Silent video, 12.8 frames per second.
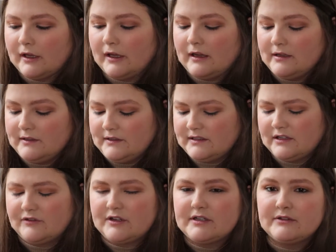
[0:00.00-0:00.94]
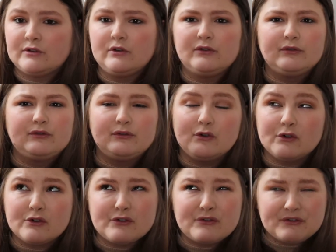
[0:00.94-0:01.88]
It is a series of 4
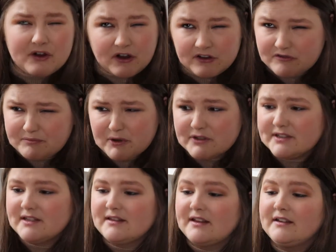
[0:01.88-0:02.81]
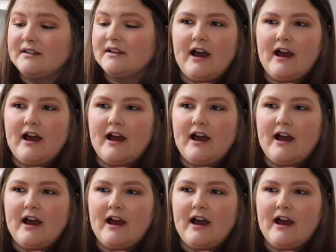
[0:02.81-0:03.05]
or 5 books, I think.